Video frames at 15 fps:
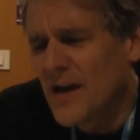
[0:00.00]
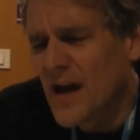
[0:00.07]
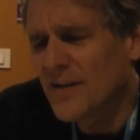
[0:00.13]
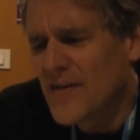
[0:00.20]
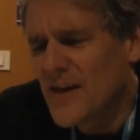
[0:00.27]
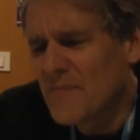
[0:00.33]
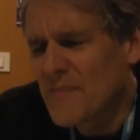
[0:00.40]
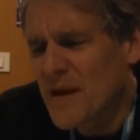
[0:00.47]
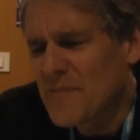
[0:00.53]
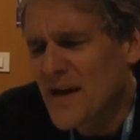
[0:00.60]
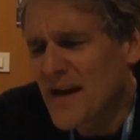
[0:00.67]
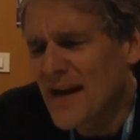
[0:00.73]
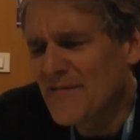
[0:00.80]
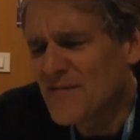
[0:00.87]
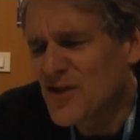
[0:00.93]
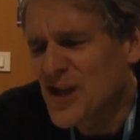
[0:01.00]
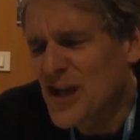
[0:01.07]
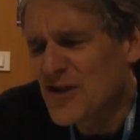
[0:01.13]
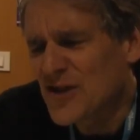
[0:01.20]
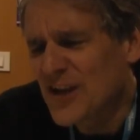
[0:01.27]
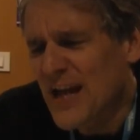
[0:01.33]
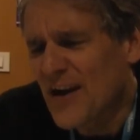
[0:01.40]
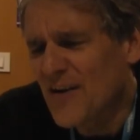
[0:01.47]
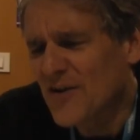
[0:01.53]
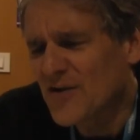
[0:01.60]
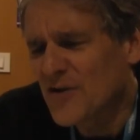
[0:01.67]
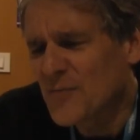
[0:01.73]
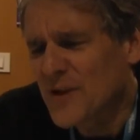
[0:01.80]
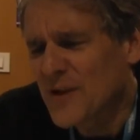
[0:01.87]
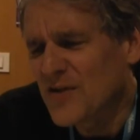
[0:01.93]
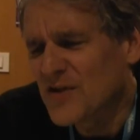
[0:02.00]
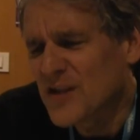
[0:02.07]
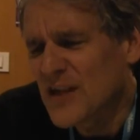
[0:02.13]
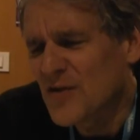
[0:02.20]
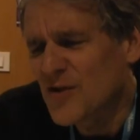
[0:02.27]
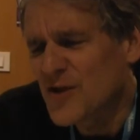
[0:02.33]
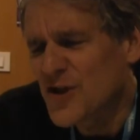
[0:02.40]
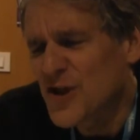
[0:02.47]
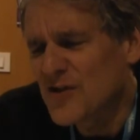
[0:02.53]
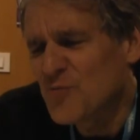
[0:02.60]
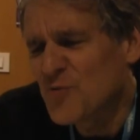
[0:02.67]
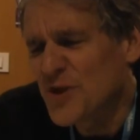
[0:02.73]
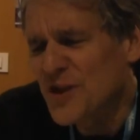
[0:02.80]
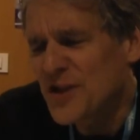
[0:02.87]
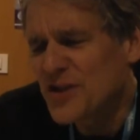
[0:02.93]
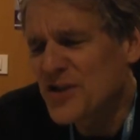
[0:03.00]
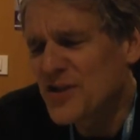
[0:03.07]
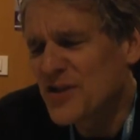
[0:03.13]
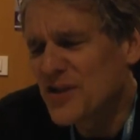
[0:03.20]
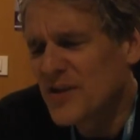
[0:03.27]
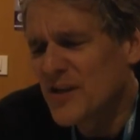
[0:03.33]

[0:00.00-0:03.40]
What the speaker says: And then maybe I have to change the character because he or she wouldn't